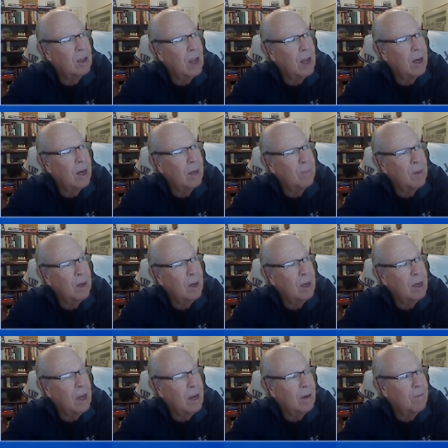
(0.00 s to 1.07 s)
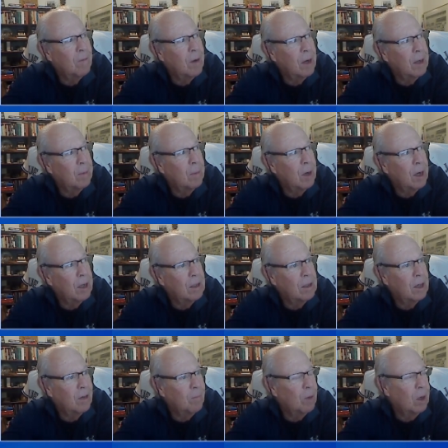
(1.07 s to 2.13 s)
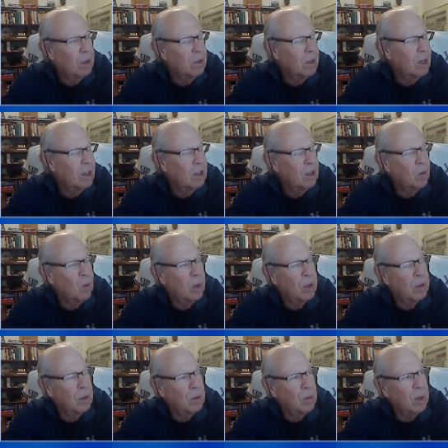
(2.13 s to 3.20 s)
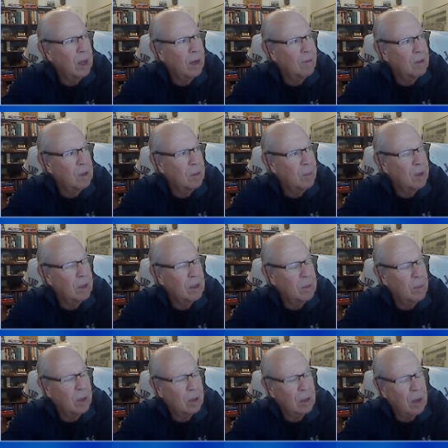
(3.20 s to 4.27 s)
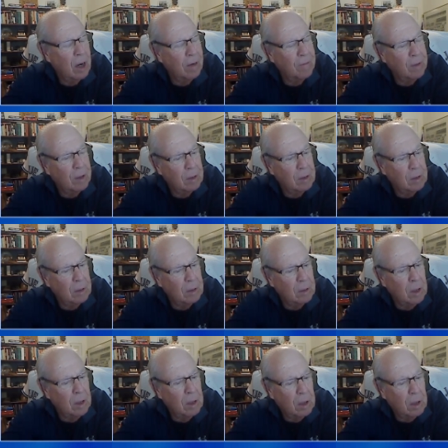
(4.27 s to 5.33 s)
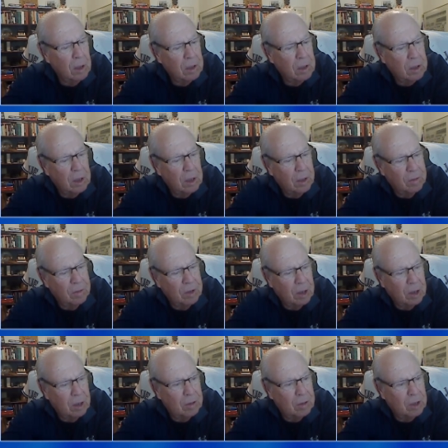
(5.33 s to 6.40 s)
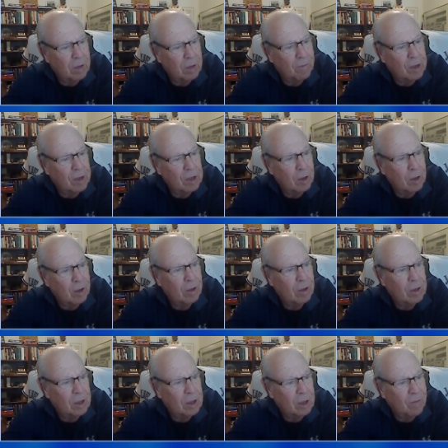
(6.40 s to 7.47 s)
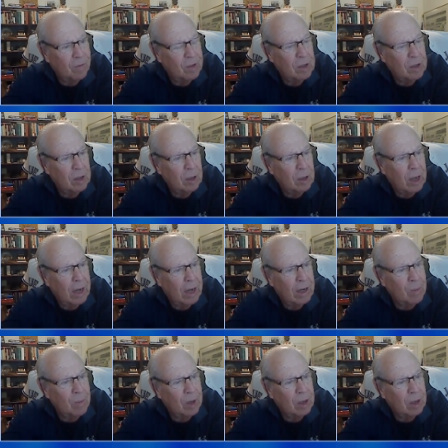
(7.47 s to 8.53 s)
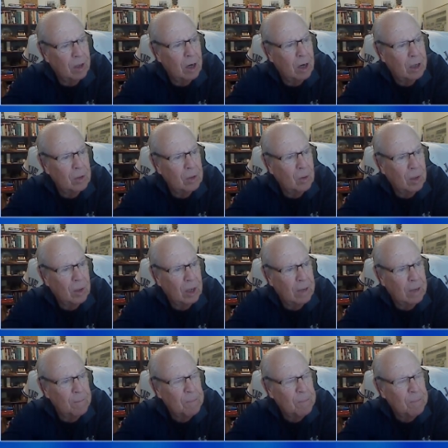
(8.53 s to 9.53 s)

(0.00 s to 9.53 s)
that had been identified by Steve Balch. Now, as you well know, we have a tremendous amount of confidence in Steve's uh, geophysical, geophysical acumen. And consequently,